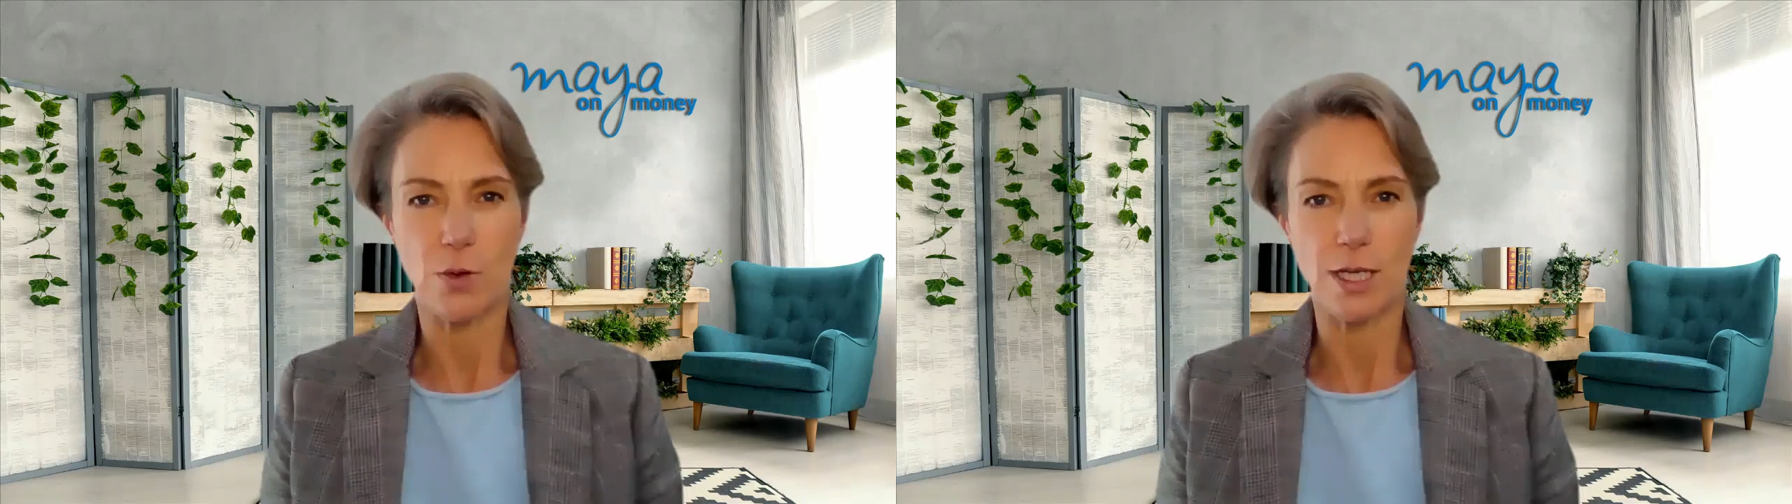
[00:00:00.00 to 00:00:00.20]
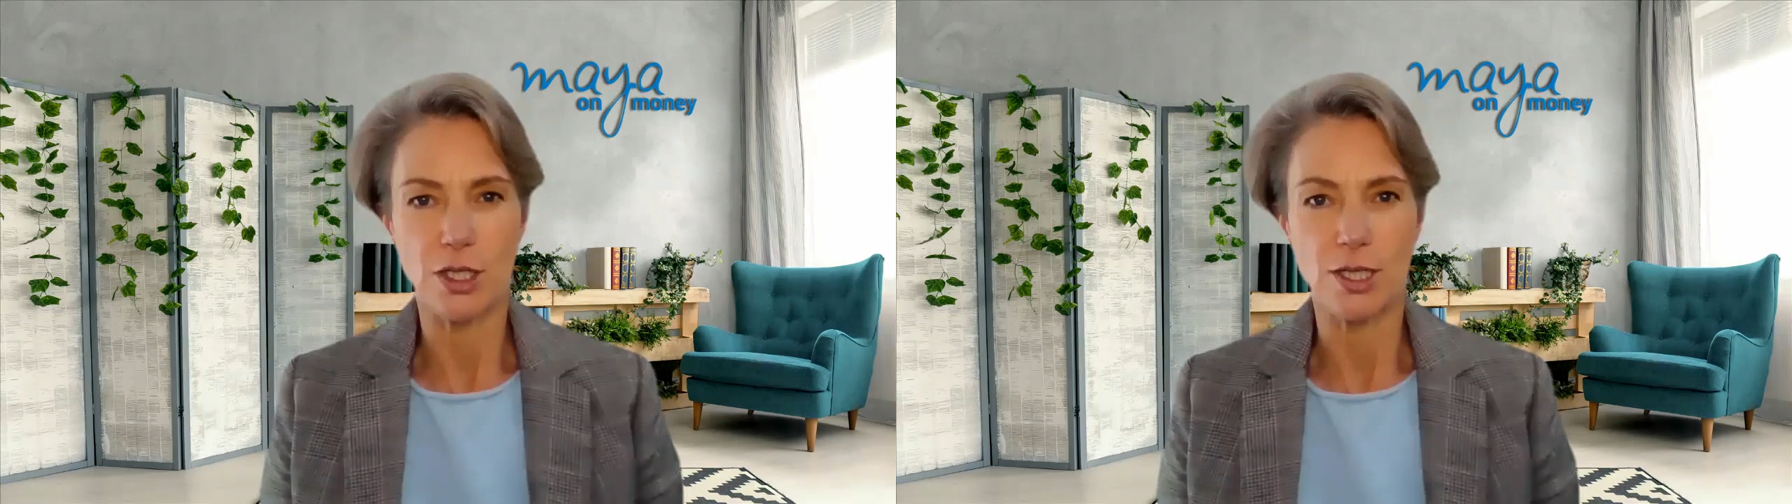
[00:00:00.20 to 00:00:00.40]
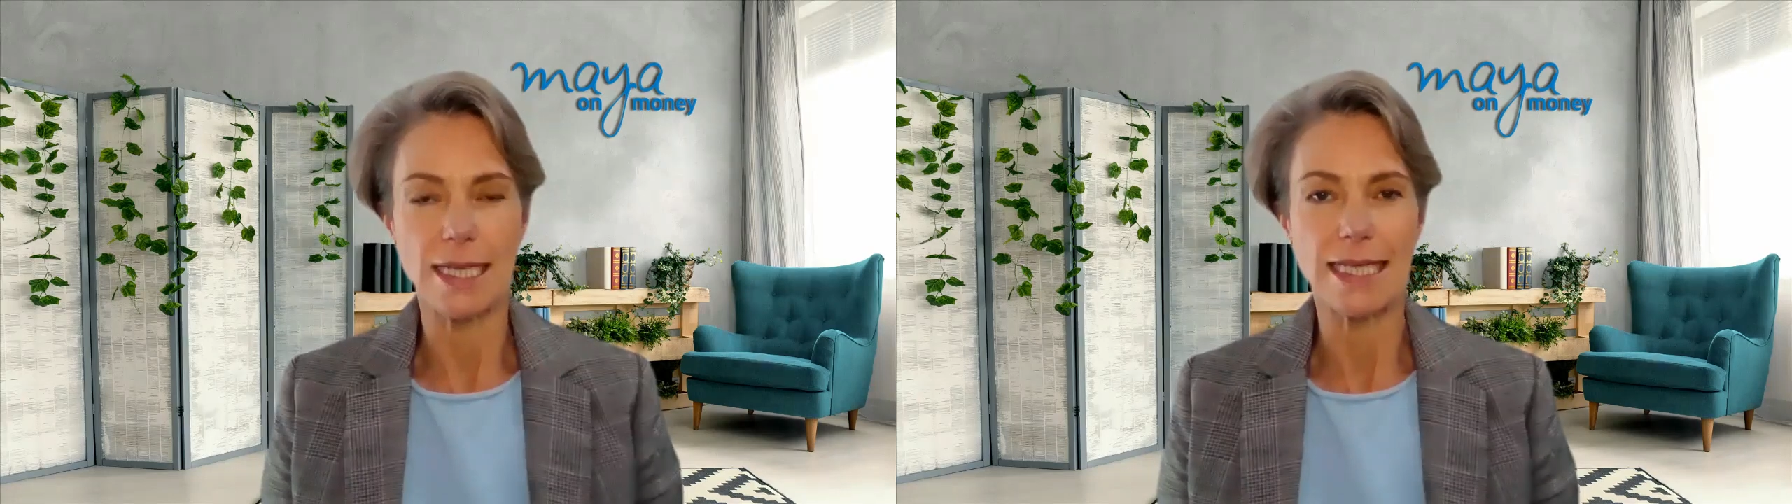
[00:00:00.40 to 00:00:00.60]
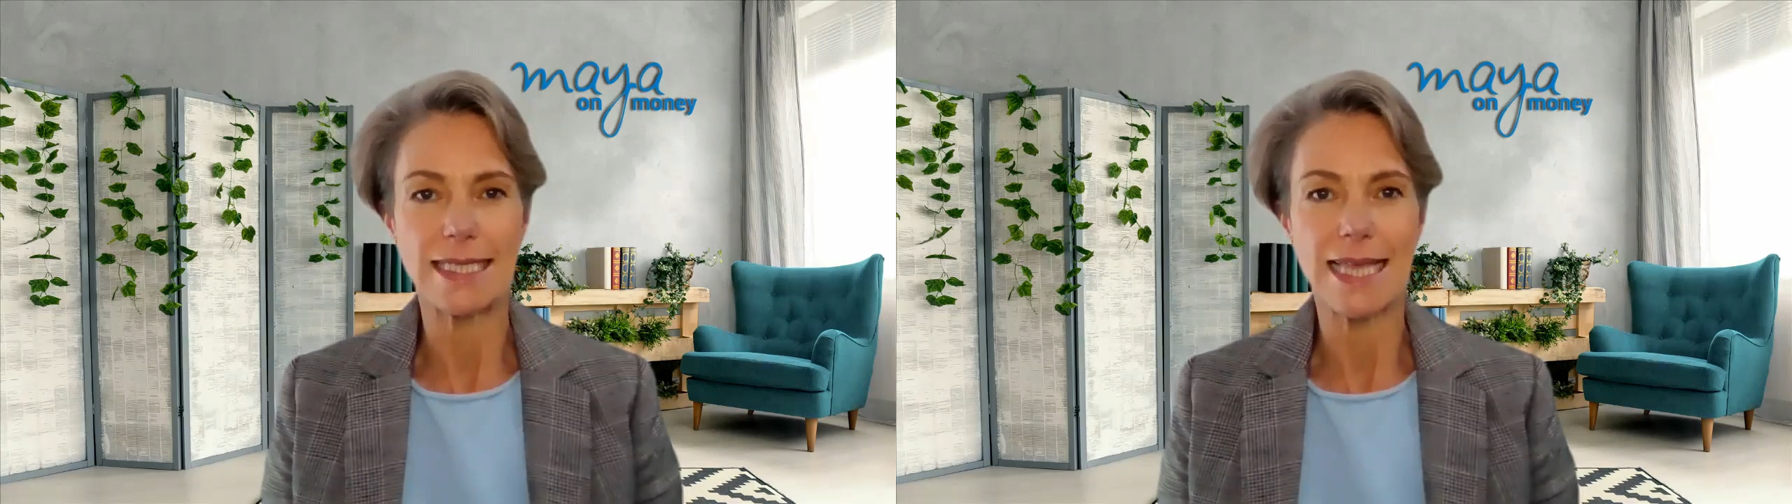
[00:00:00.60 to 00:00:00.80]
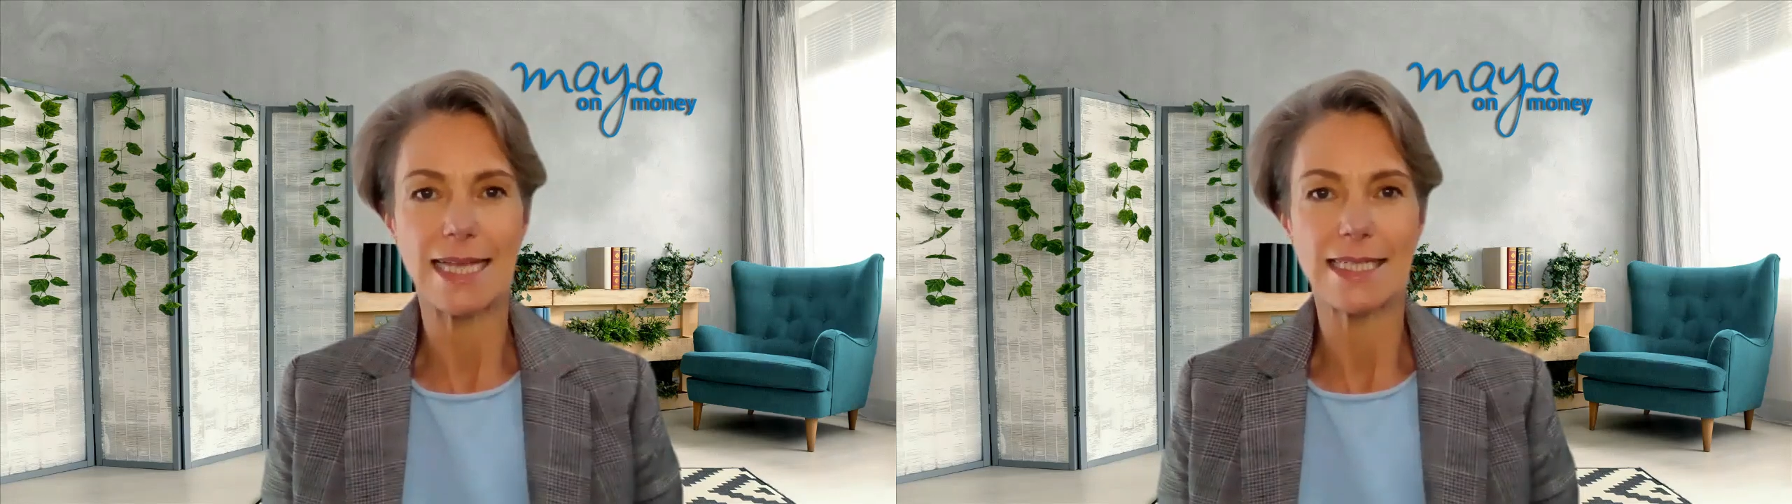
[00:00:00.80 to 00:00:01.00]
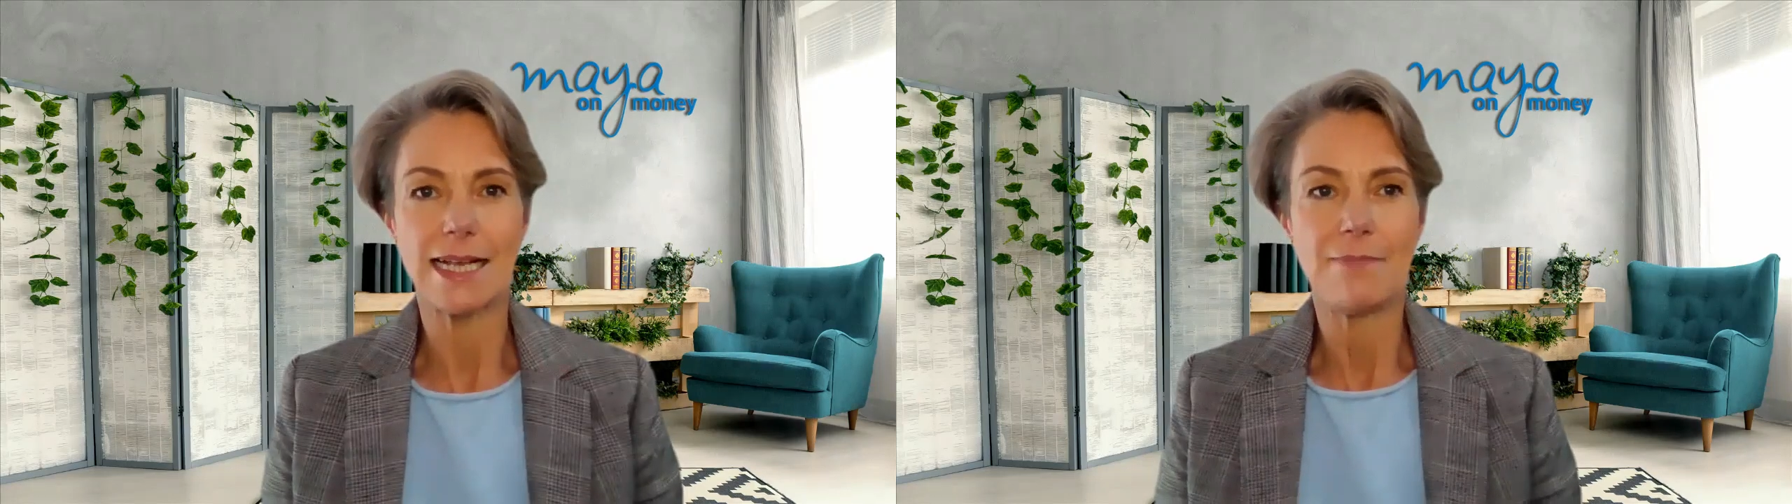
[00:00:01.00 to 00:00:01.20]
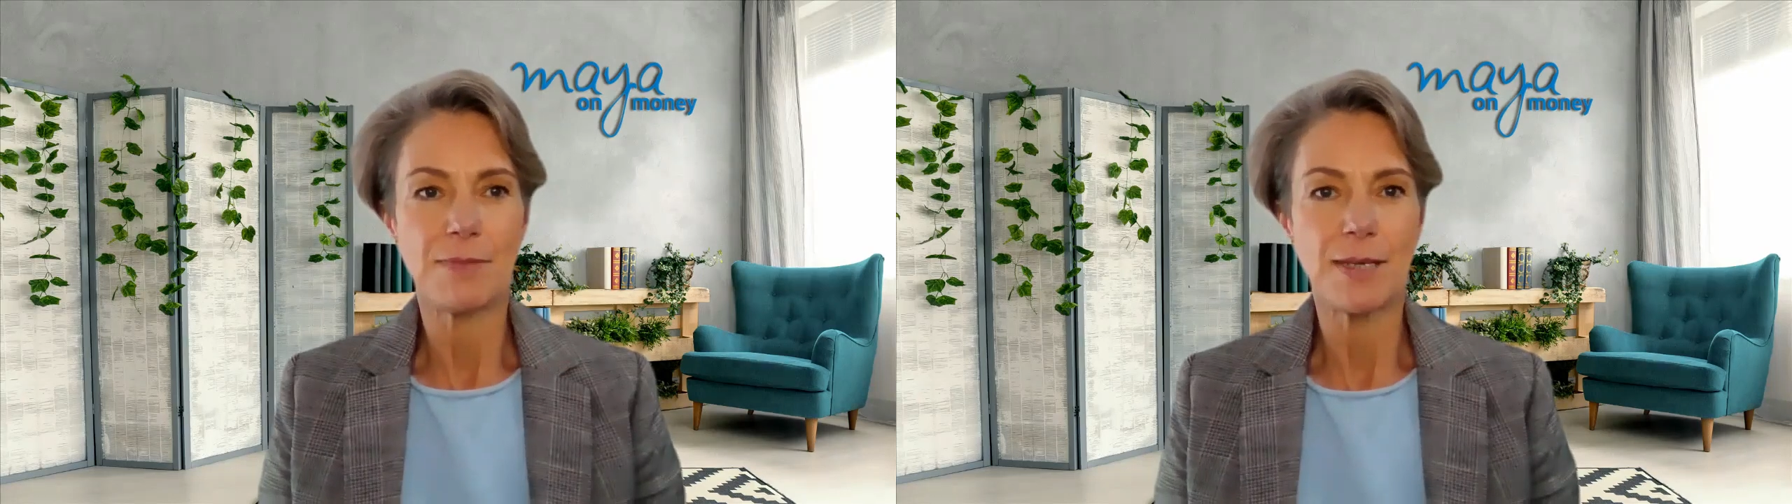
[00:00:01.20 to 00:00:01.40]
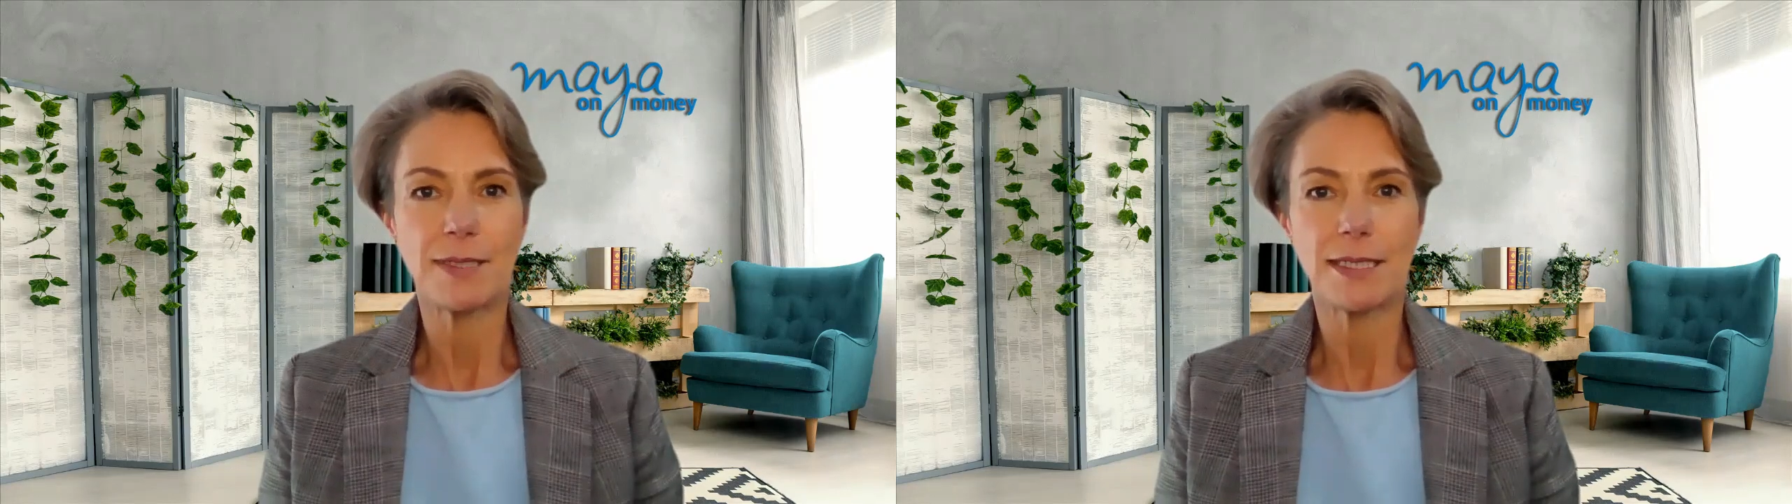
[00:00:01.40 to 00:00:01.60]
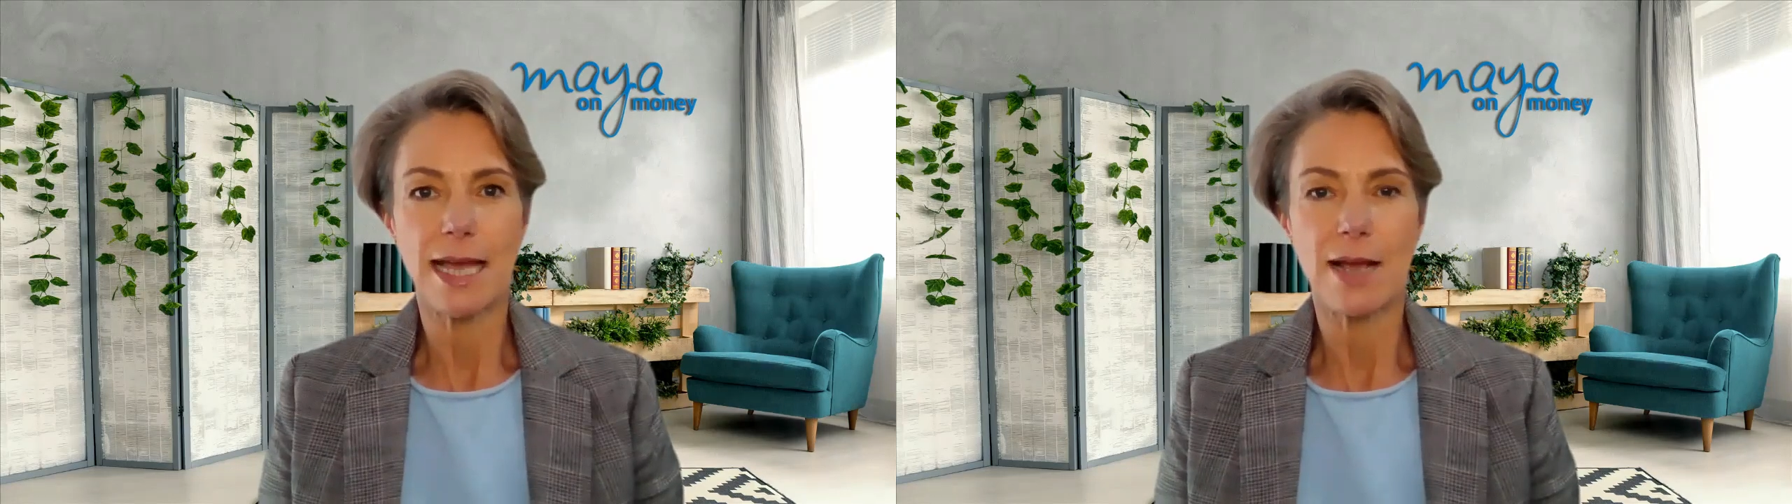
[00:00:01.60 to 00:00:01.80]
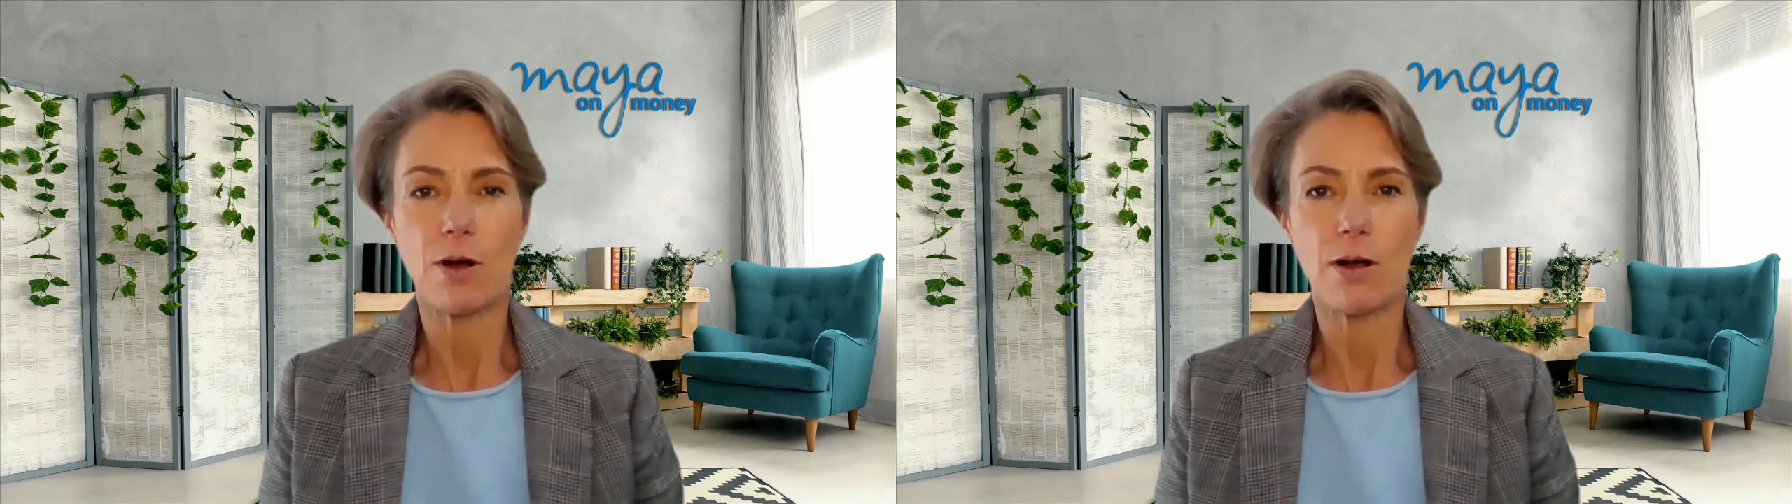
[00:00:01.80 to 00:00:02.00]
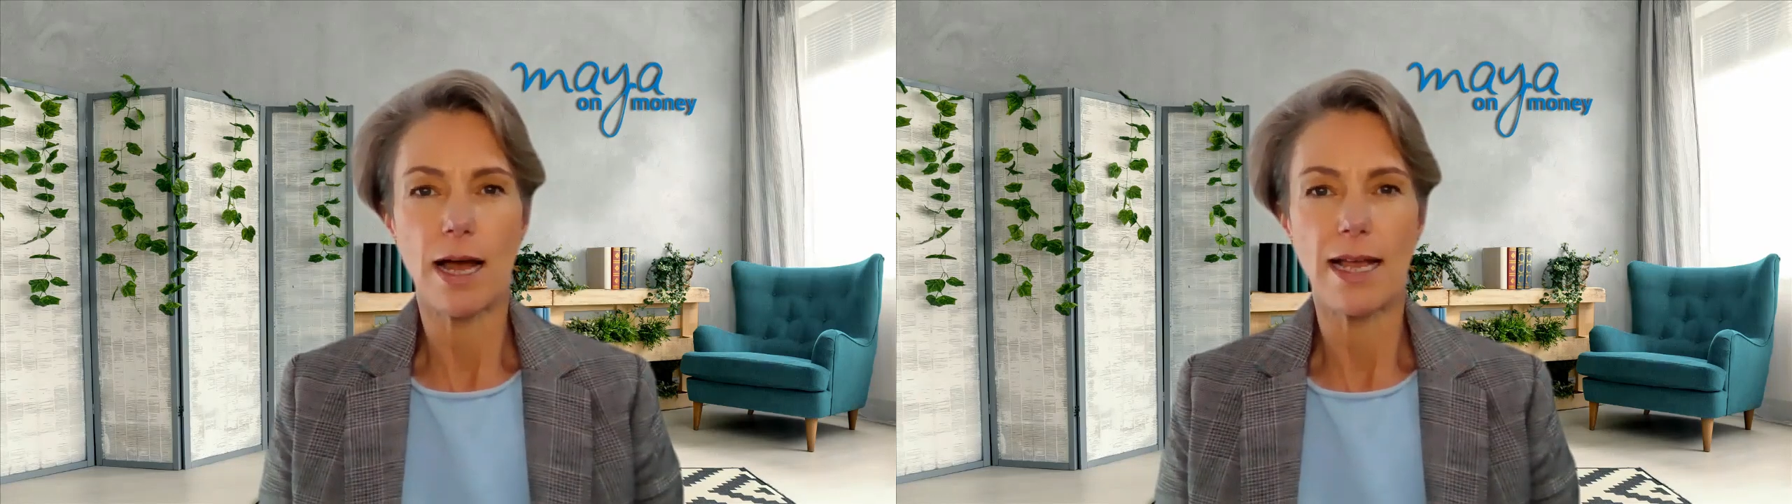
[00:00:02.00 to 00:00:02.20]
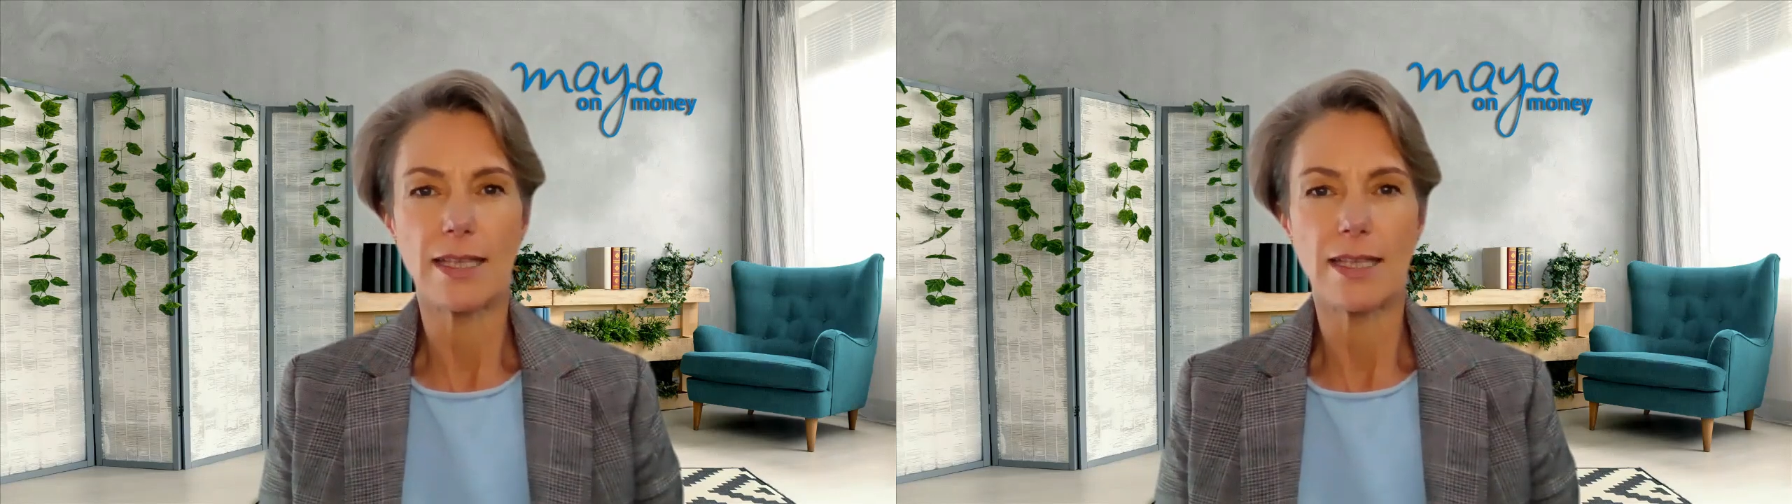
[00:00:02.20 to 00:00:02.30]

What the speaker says: question is that people say, well,